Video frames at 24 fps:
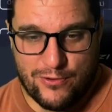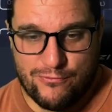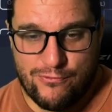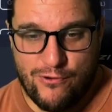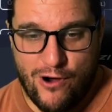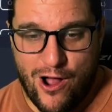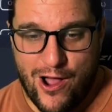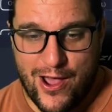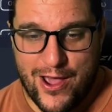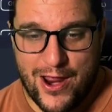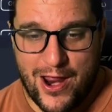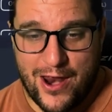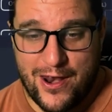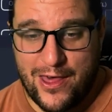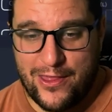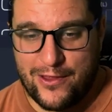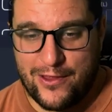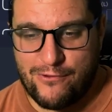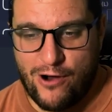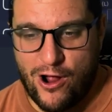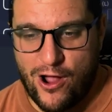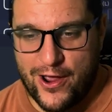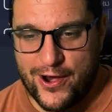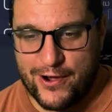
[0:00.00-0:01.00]

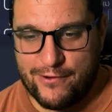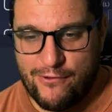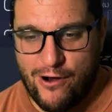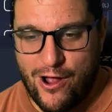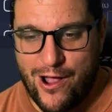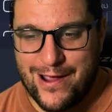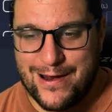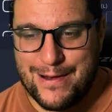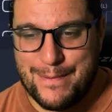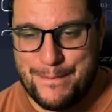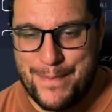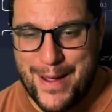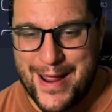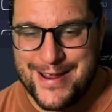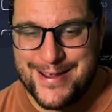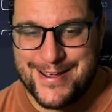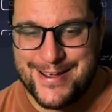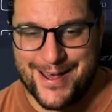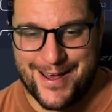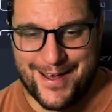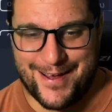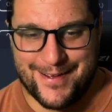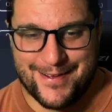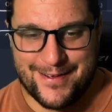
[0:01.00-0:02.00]
Ryan
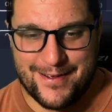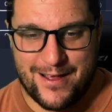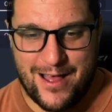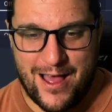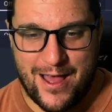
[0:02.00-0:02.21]
Baker,